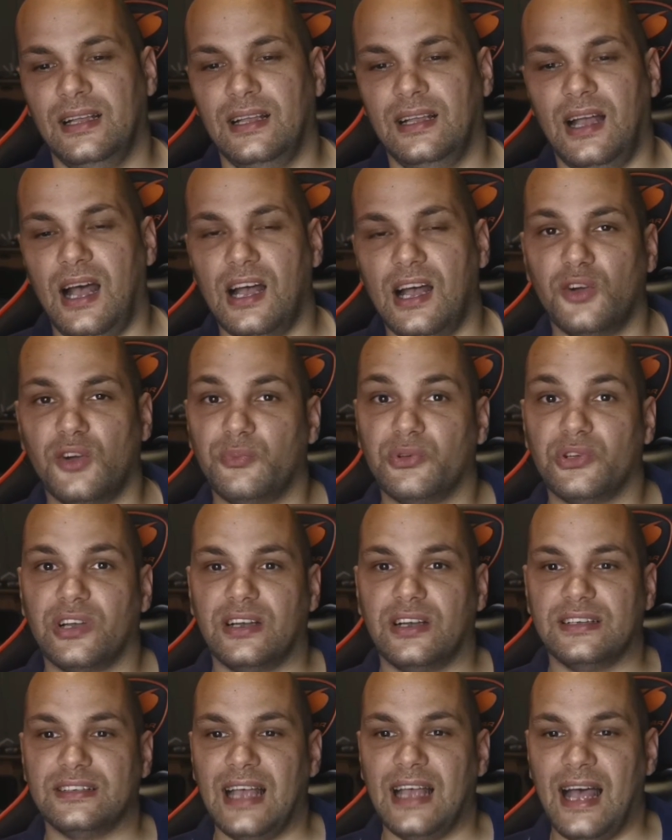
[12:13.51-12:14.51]
I hope you
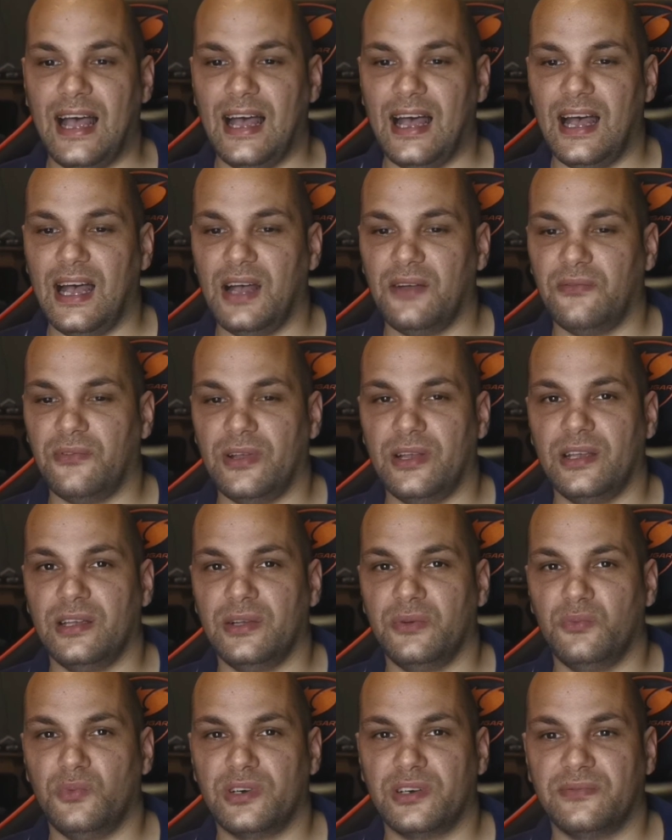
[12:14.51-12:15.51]
guys have a
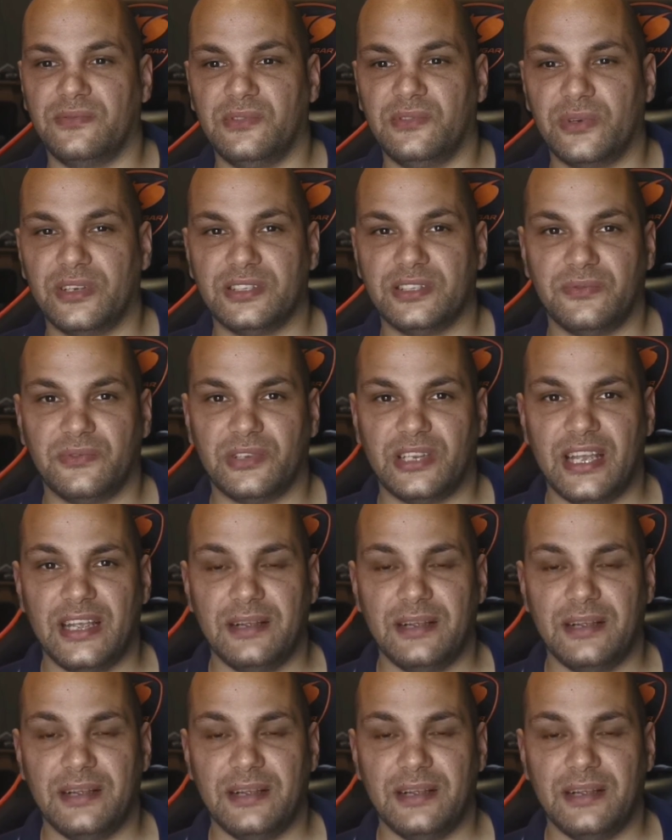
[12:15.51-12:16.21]
wonderful rest of your day.